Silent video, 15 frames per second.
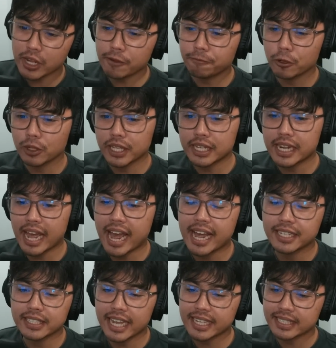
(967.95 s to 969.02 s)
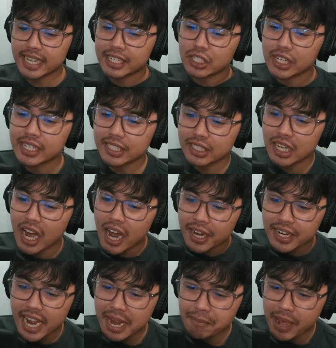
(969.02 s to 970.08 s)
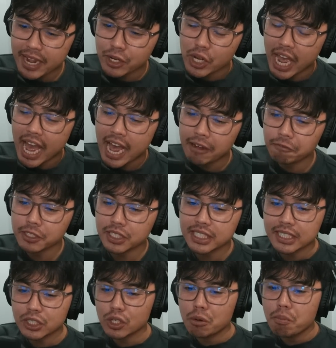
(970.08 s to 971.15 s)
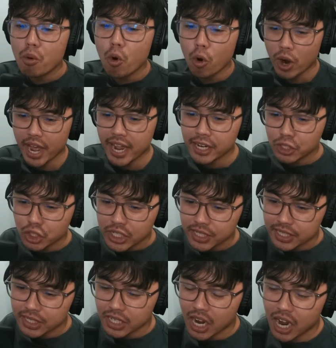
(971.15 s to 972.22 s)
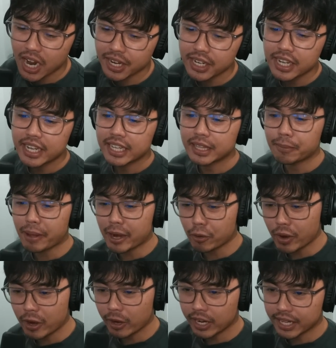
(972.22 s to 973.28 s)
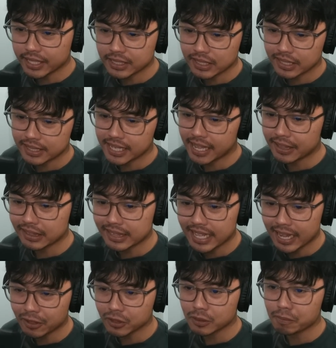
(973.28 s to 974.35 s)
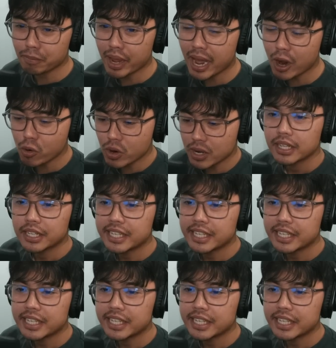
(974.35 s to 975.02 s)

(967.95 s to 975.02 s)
If your leader has SH in its card name and you have 6 or more energy, this card in the battle area gets 10,000 power.